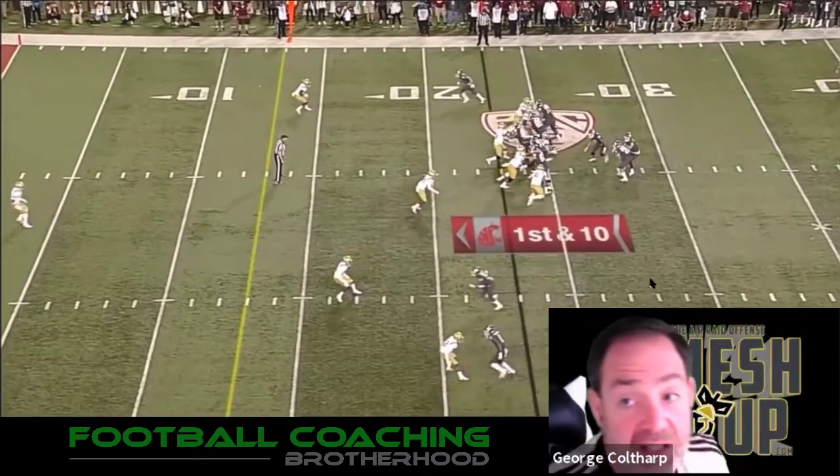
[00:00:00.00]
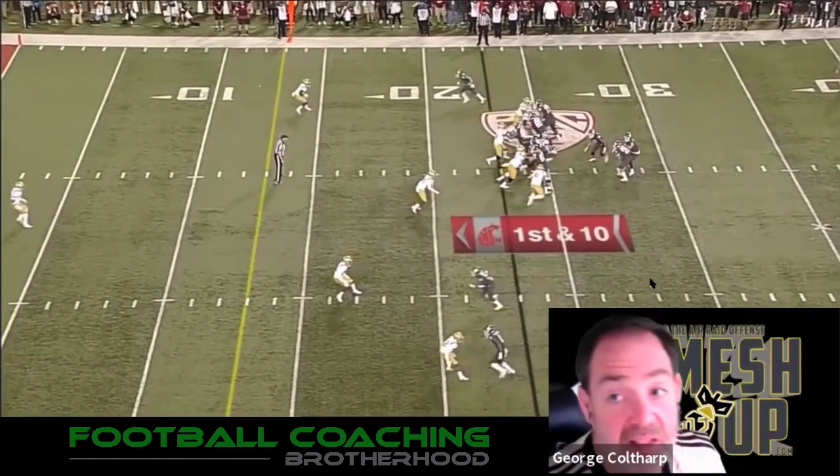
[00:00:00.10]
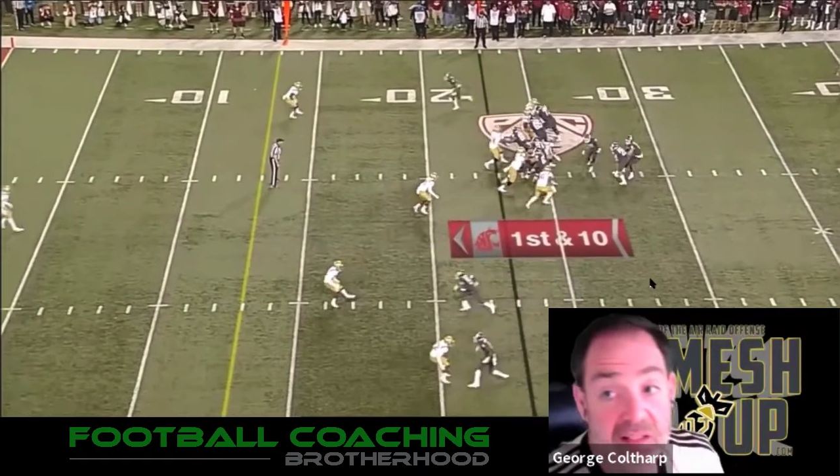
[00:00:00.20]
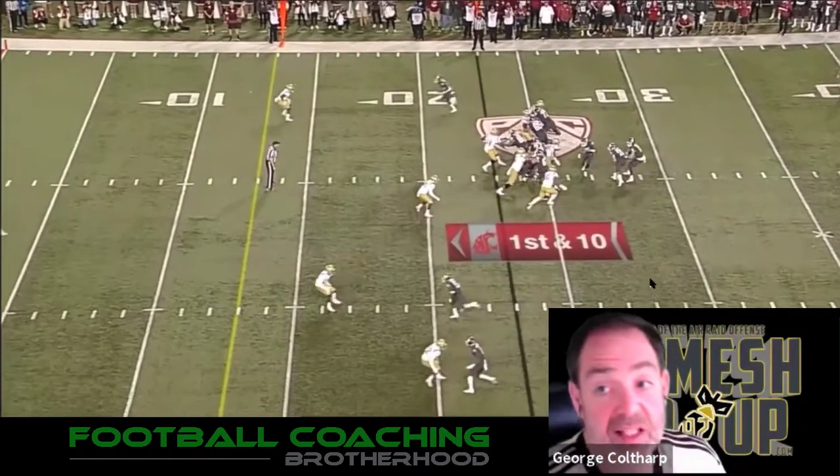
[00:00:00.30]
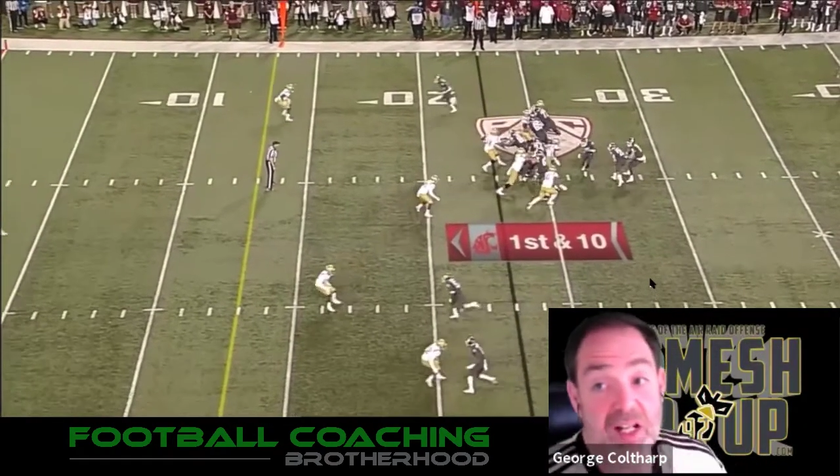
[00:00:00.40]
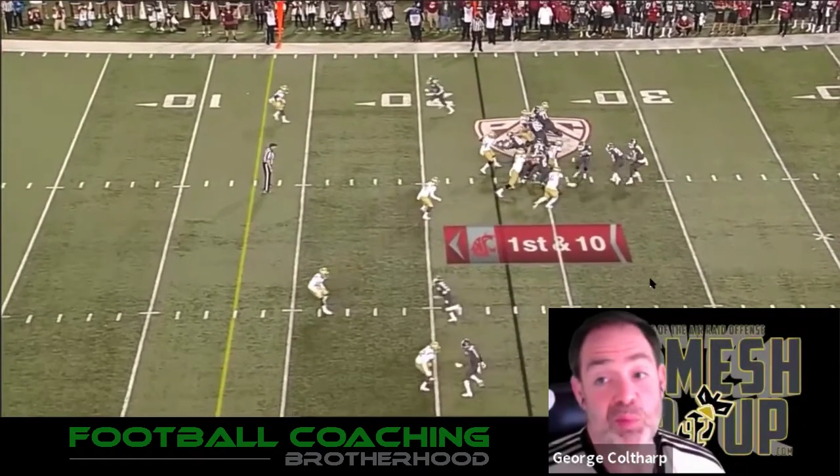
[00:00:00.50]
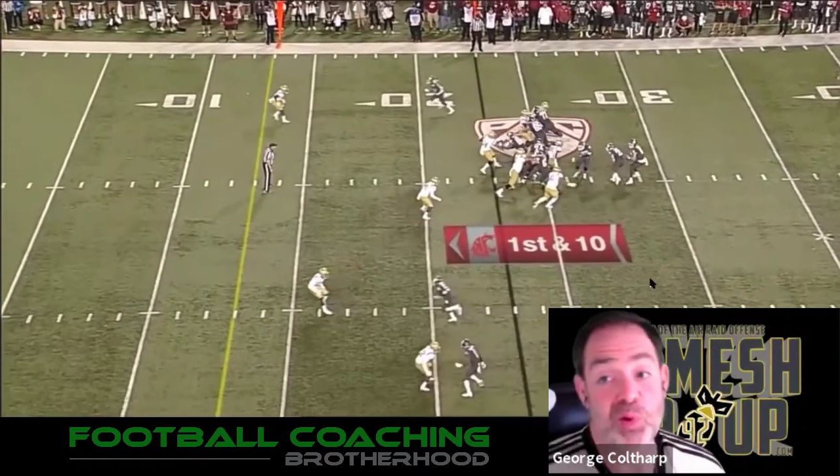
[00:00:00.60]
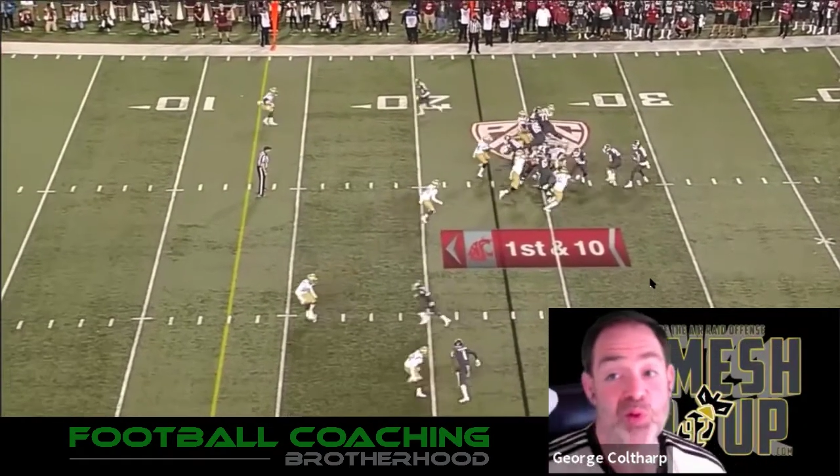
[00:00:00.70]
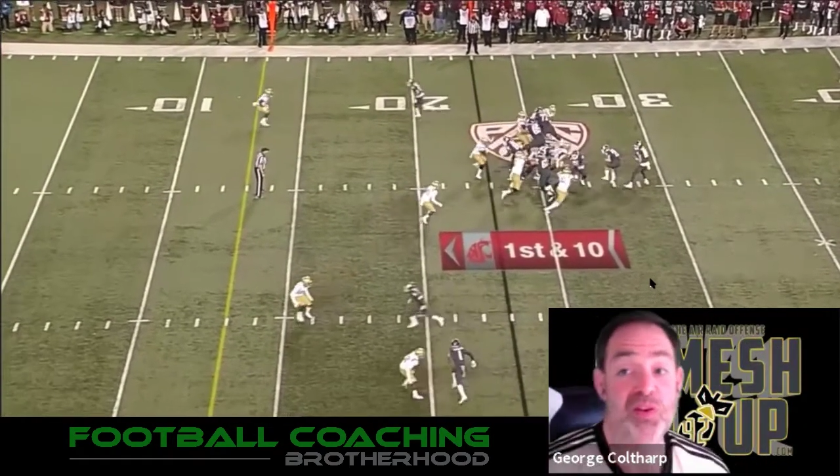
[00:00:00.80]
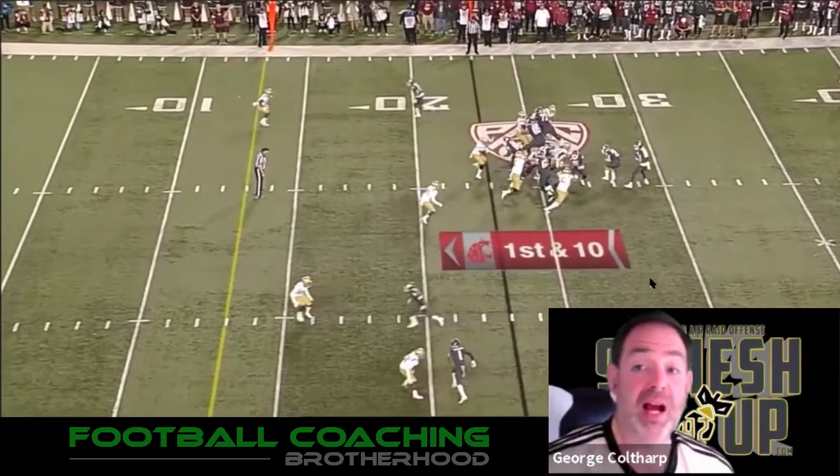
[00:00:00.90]
they'll
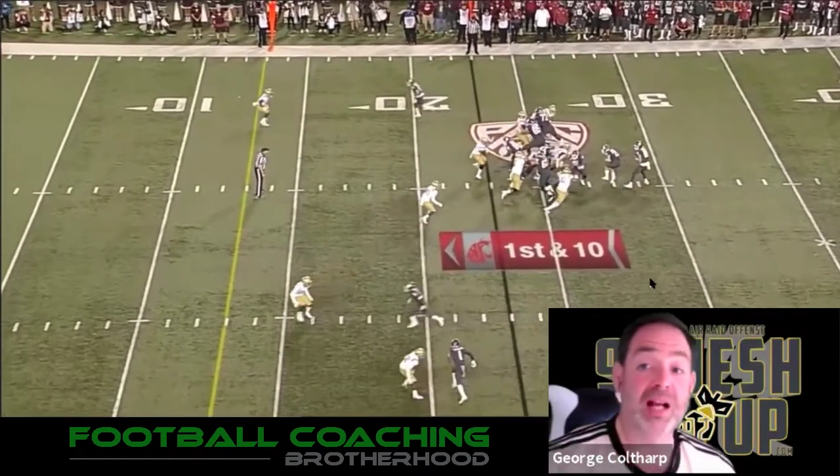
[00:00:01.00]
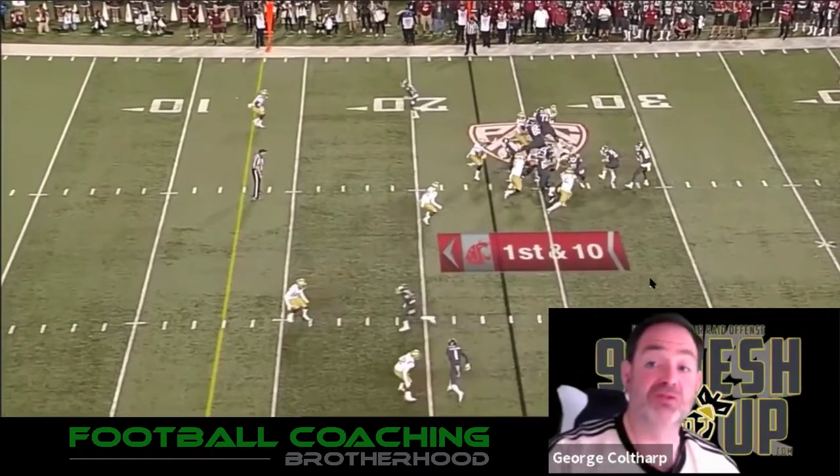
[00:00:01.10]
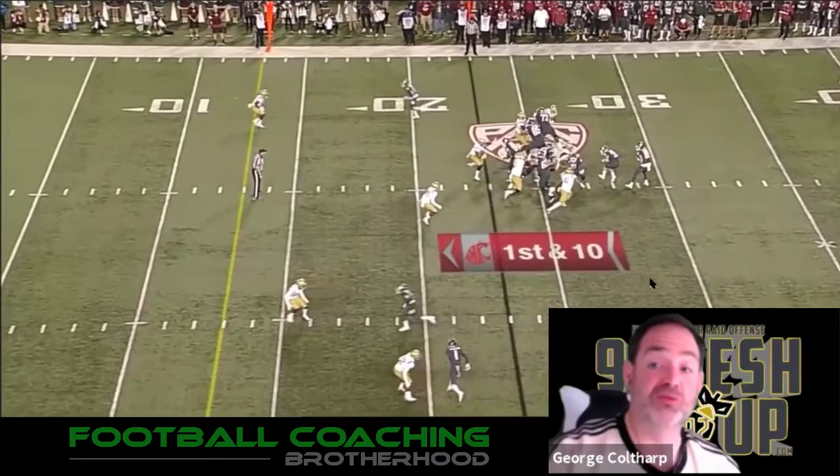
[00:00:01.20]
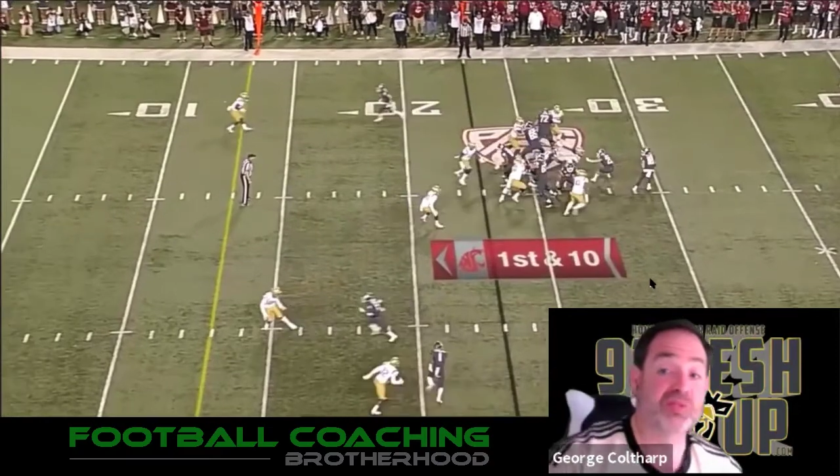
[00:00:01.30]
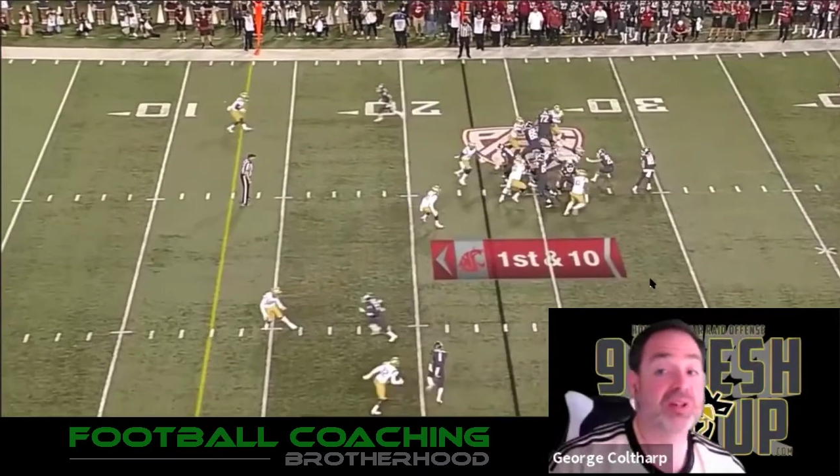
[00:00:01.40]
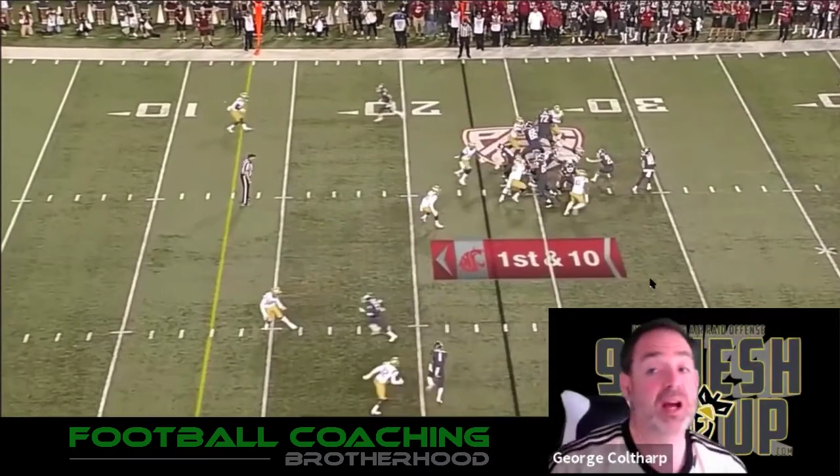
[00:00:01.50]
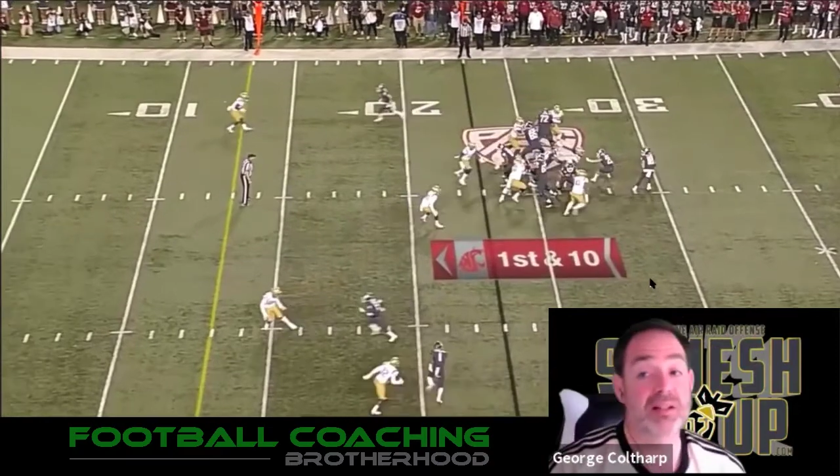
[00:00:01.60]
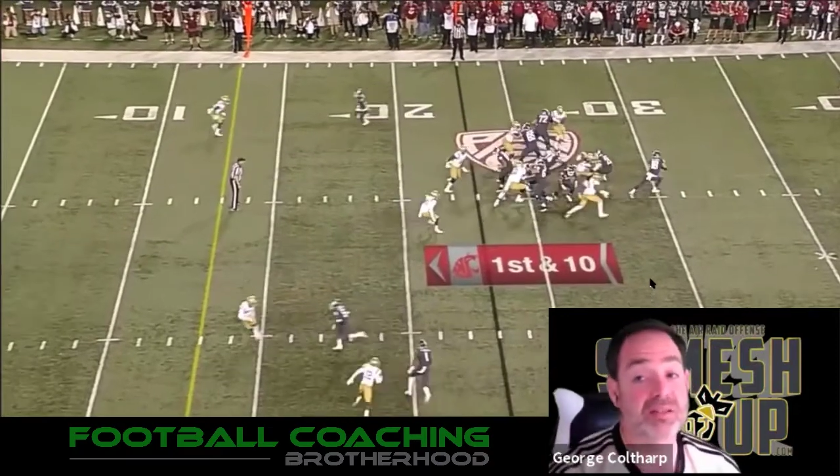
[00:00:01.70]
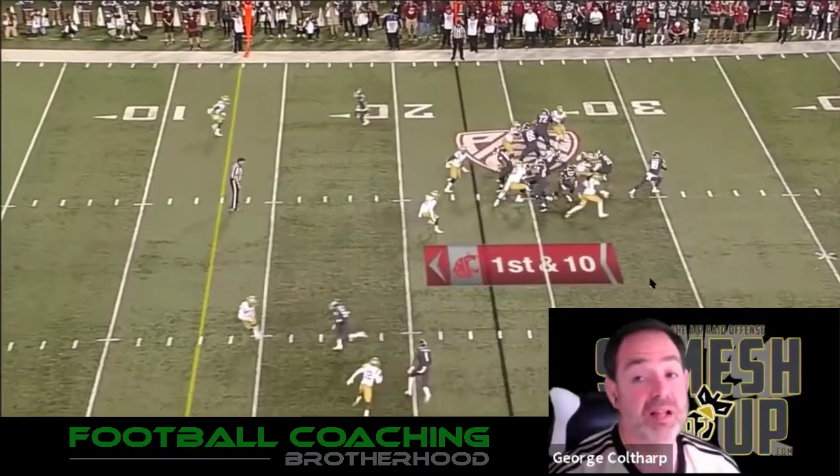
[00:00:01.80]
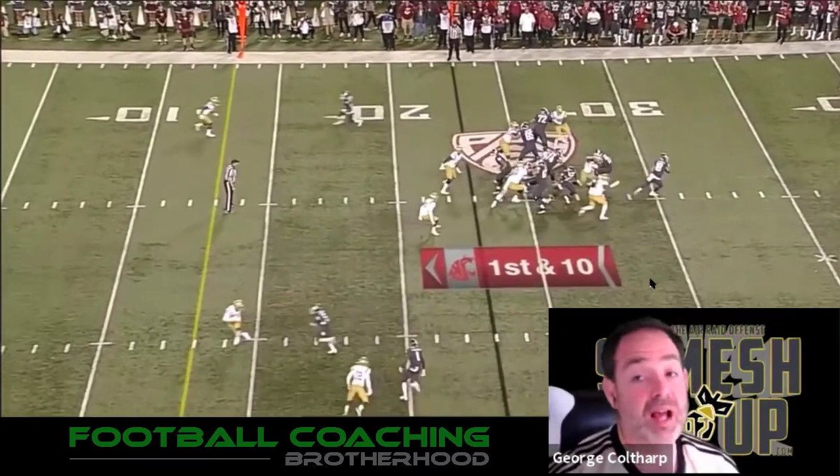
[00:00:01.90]
move guys from side to
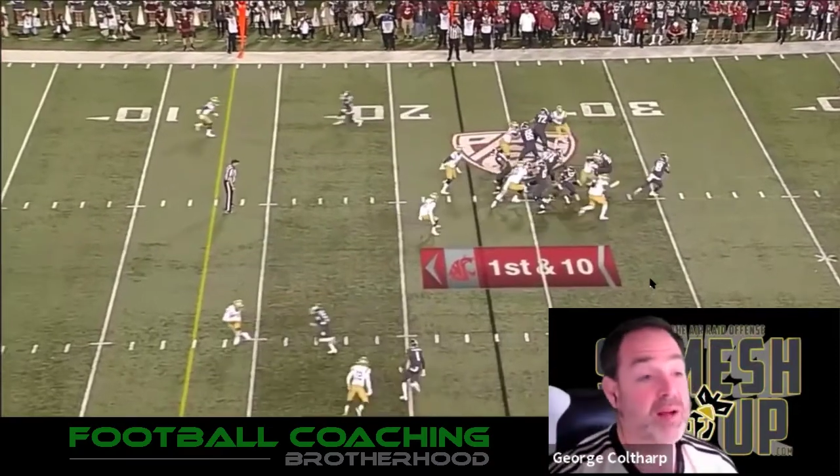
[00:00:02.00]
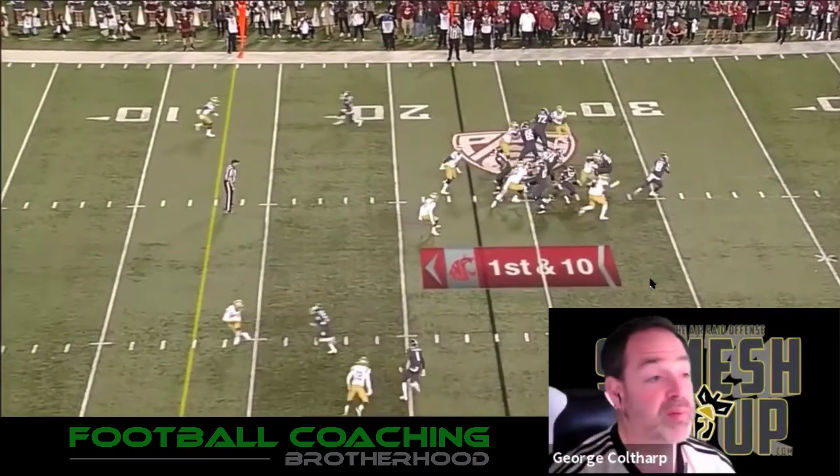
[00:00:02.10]
side,